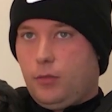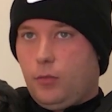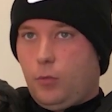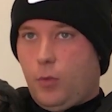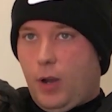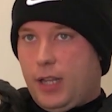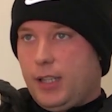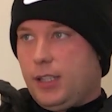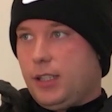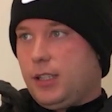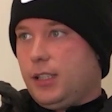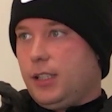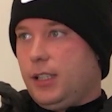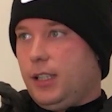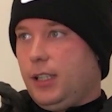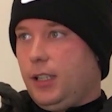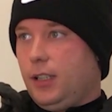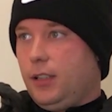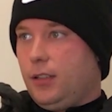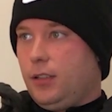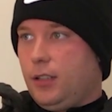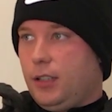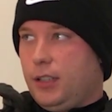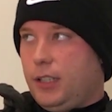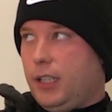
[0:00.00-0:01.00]

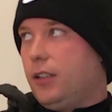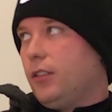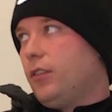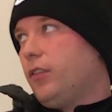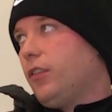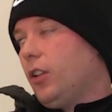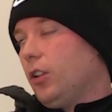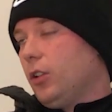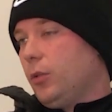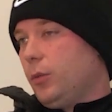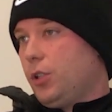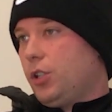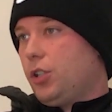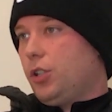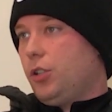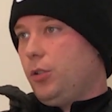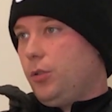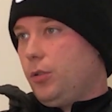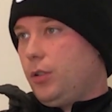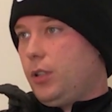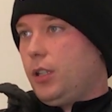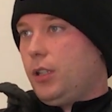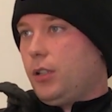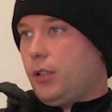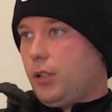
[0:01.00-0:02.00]
Wednesday, and then the following
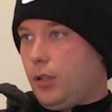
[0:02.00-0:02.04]
Tuesday.